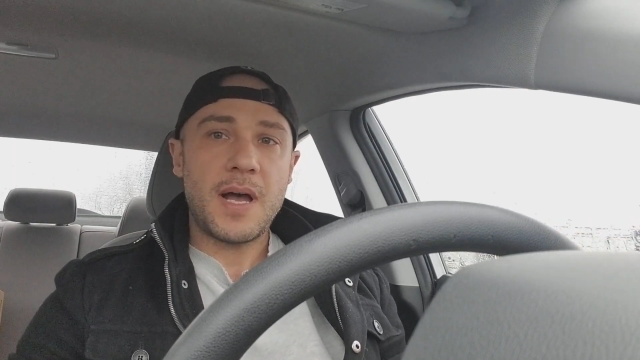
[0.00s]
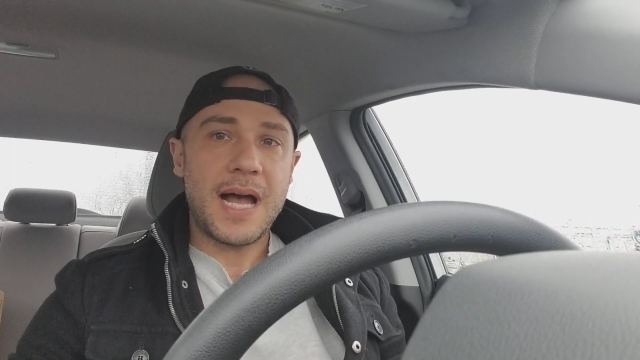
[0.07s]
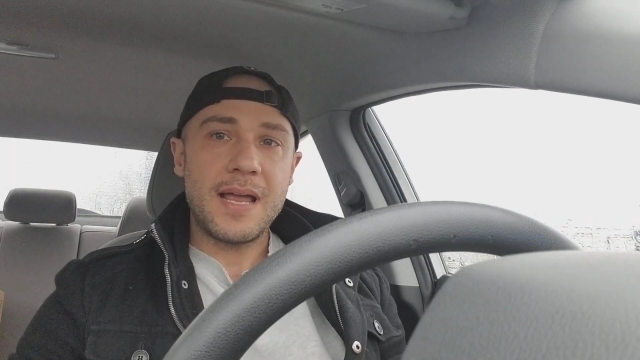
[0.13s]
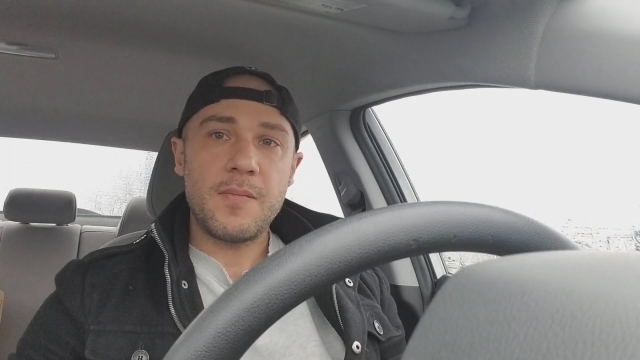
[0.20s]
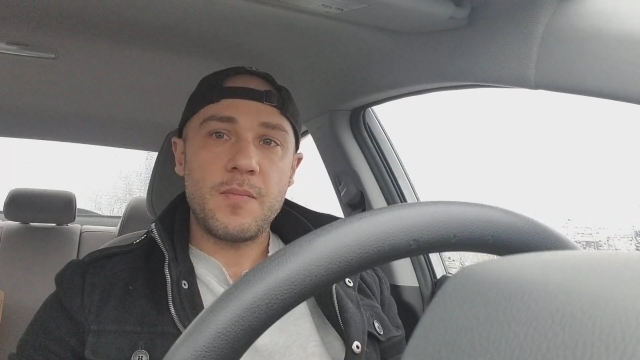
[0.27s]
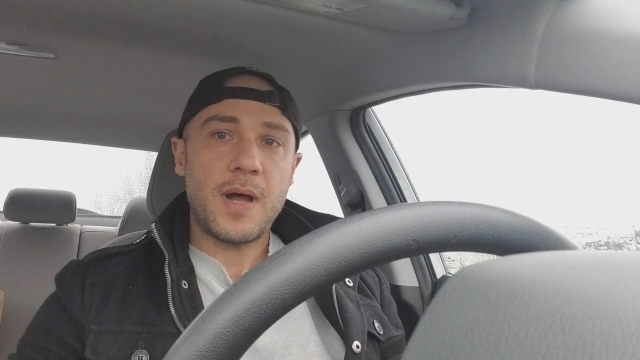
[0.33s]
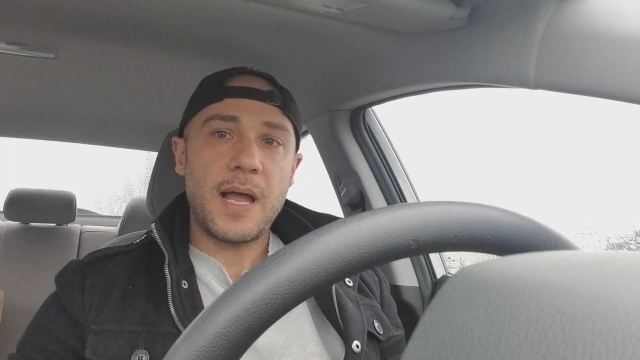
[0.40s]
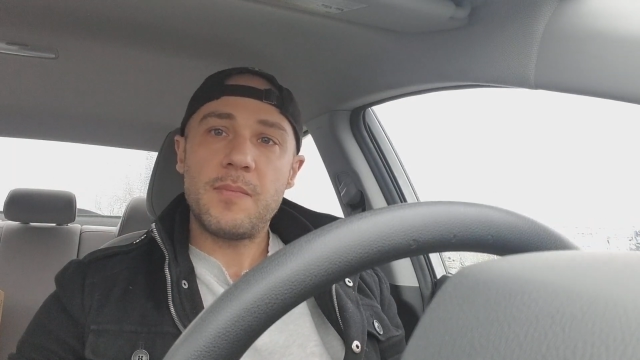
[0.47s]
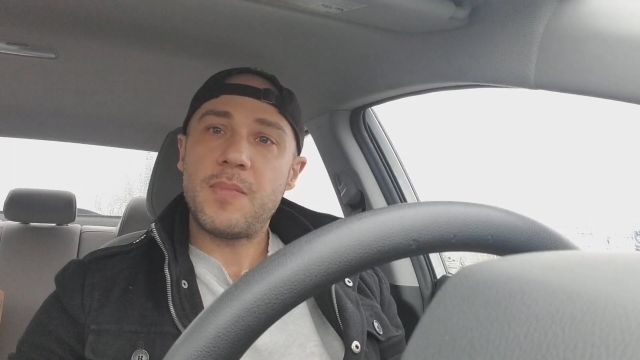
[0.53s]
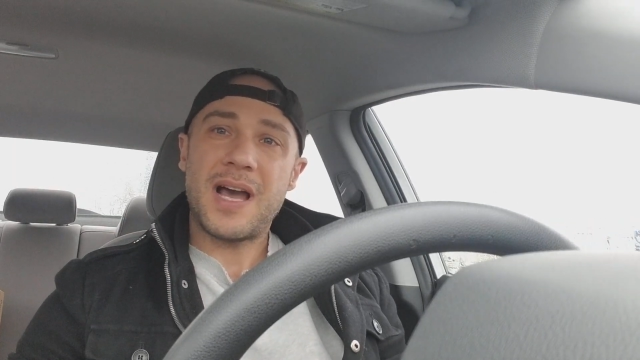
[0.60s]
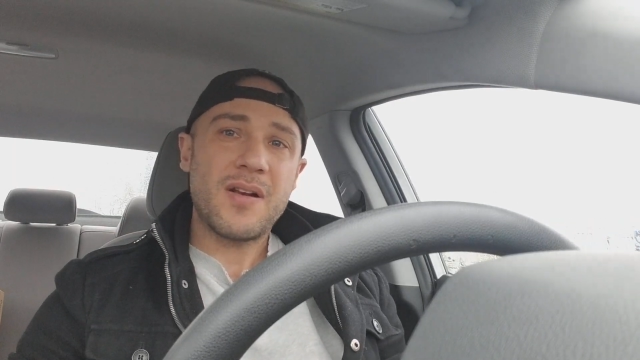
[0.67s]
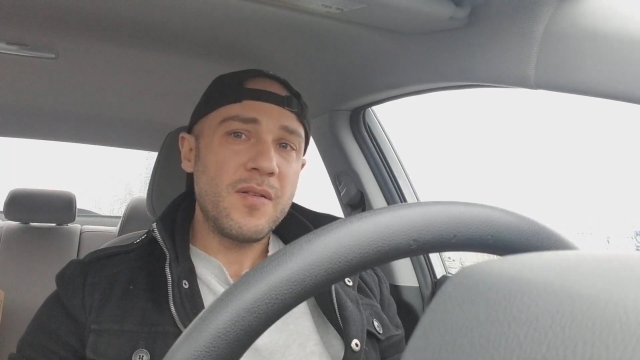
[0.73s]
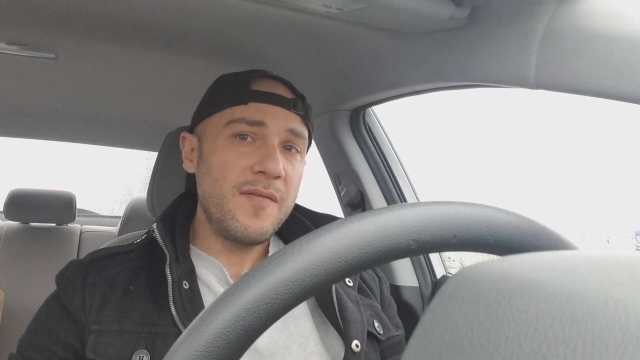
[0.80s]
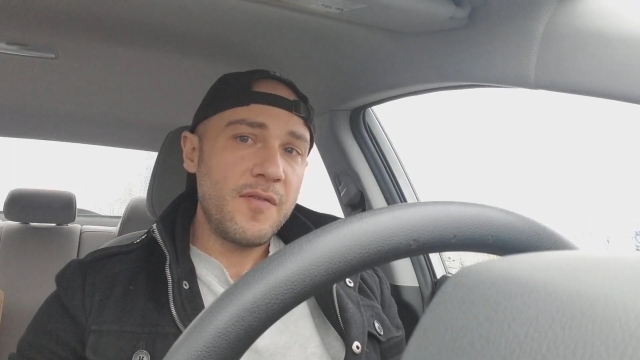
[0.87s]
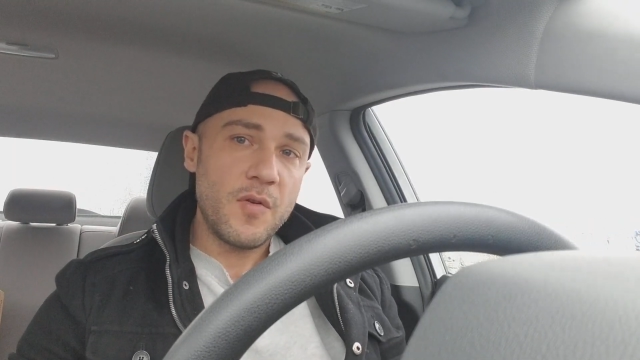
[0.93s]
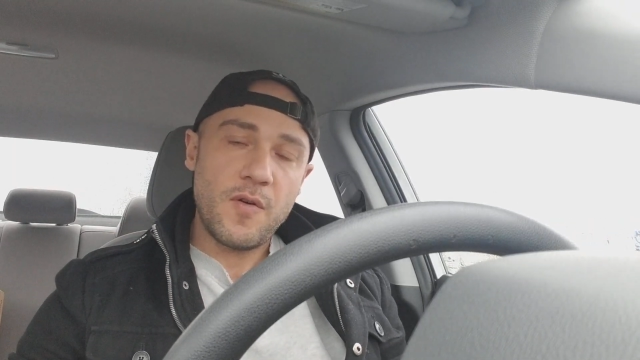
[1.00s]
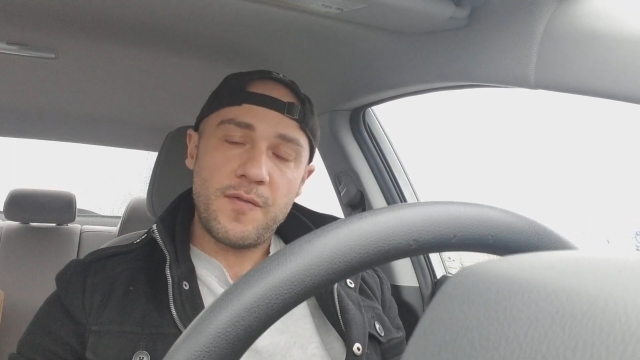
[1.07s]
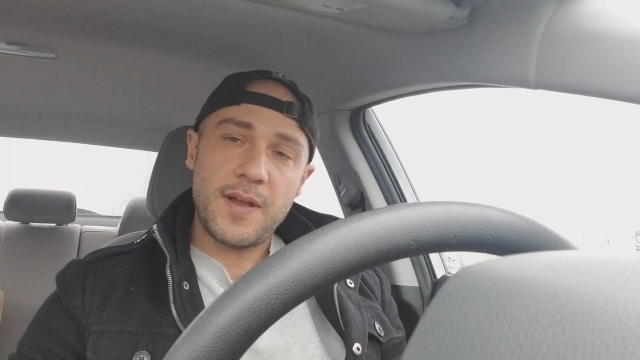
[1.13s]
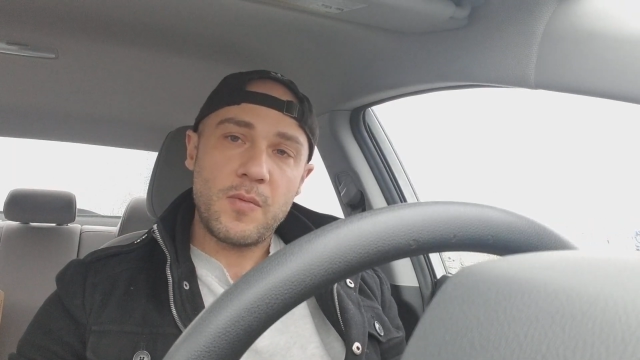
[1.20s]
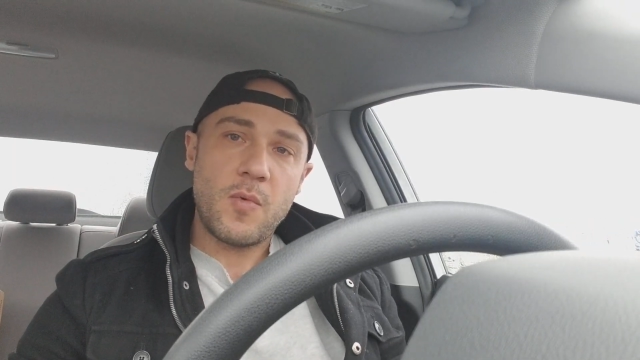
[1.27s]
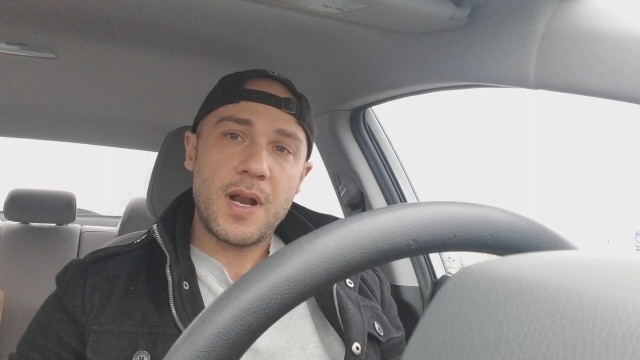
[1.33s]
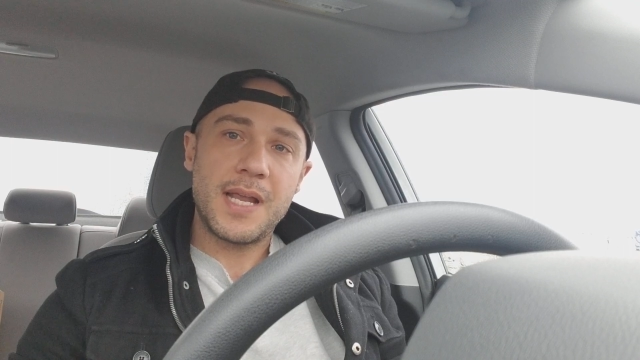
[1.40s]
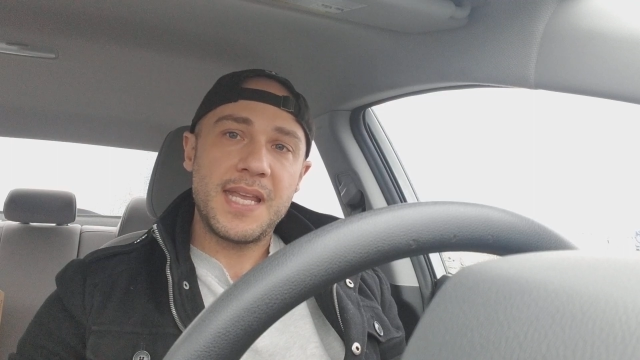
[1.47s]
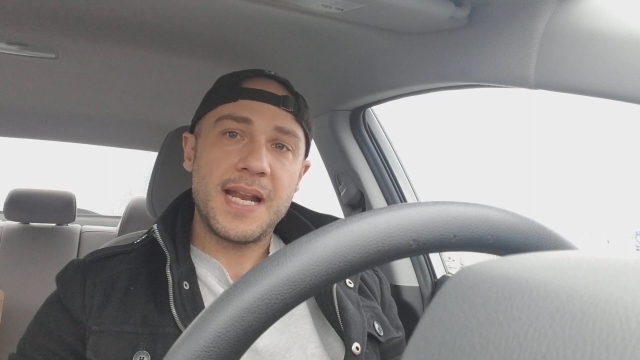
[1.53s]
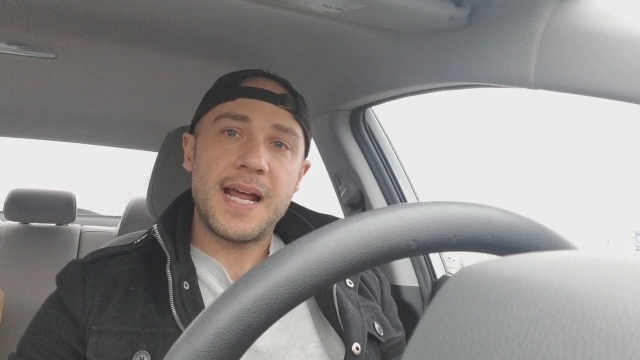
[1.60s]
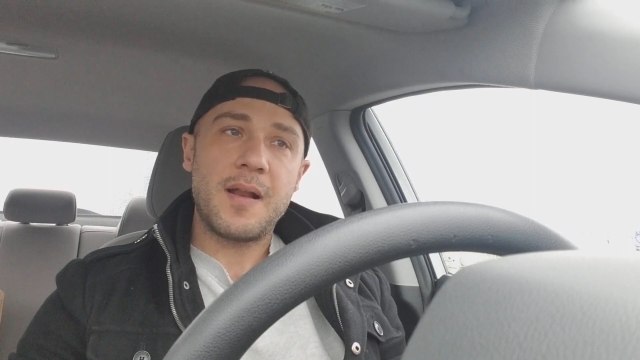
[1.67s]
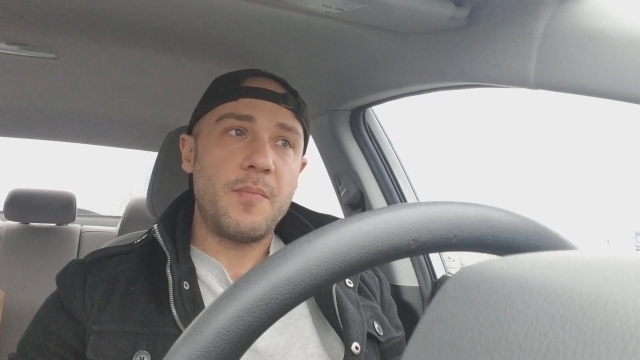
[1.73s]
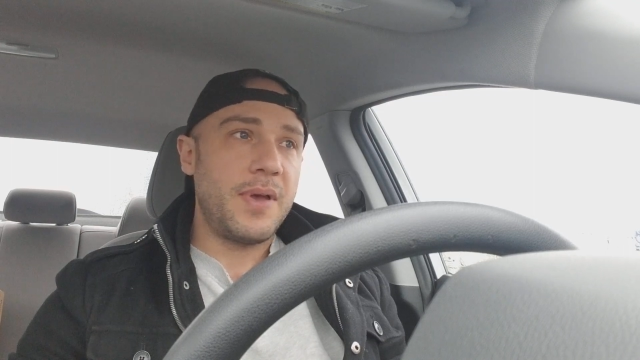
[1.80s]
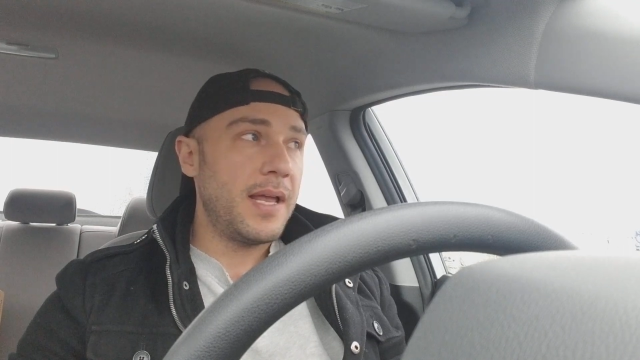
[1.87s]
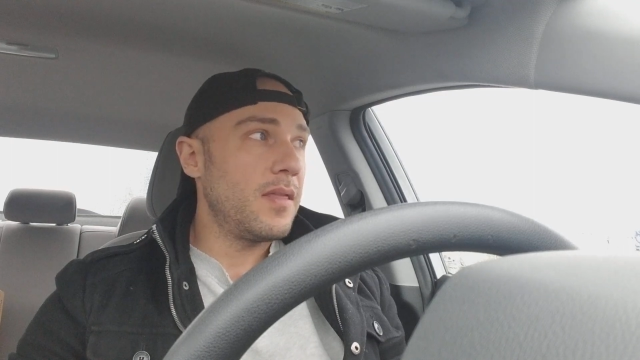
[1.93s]
I don't even know if I'd want to get
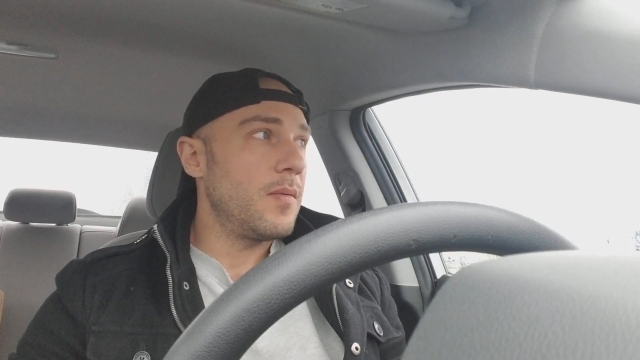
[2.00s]
out of bed